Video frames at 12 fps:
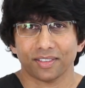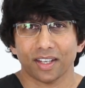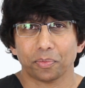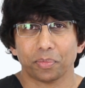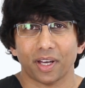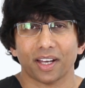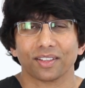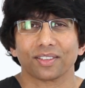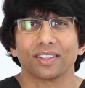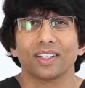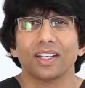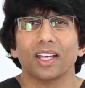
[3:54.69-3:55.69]
of
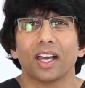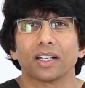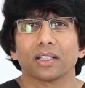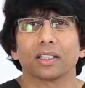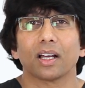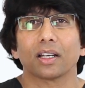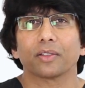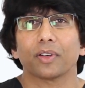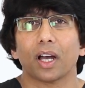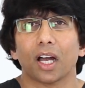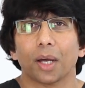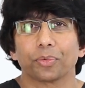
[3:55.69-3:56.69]
setbacks and a lot of
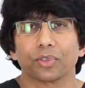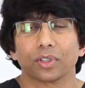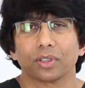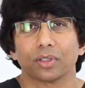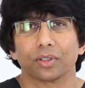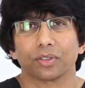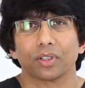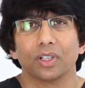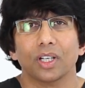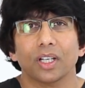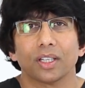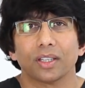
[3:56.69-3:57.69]
obstacles
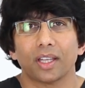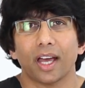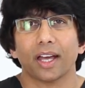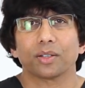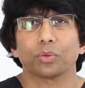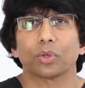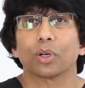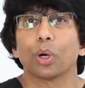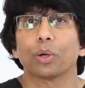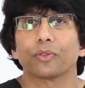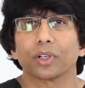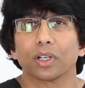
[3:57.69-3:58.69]
that were
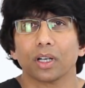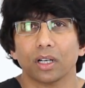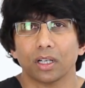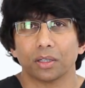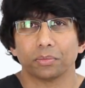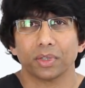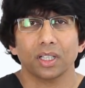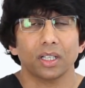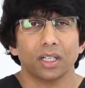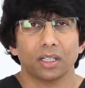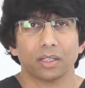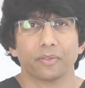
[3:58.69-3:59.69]
overcome in